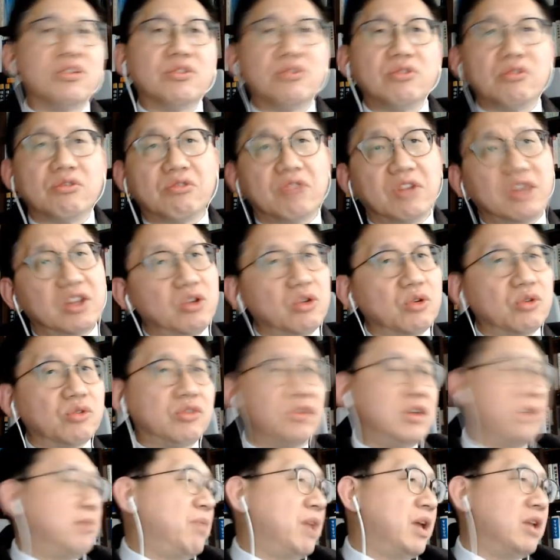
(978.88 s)
to reduce
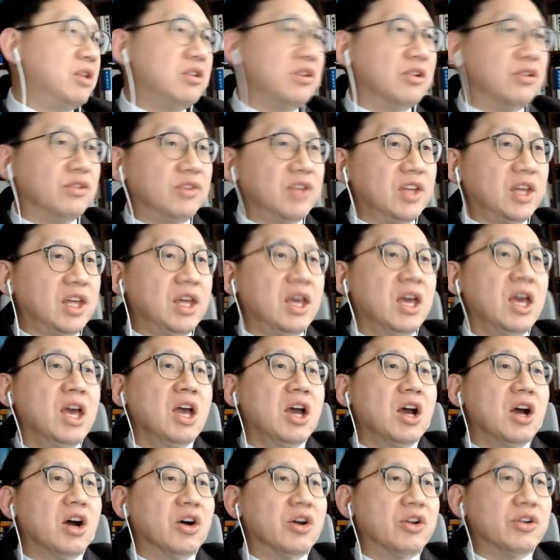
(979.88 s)
dependency
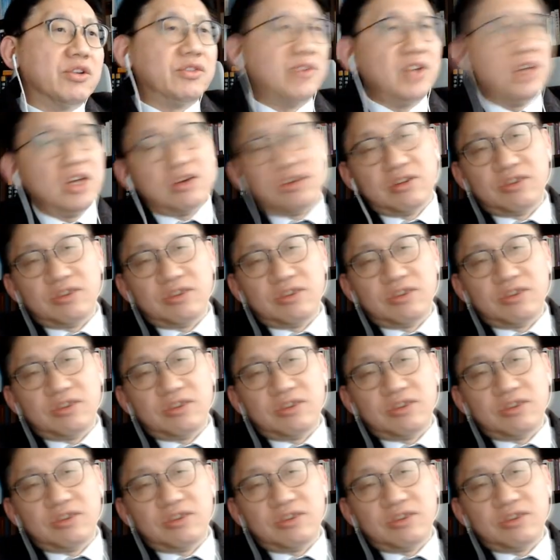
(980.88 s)
on a single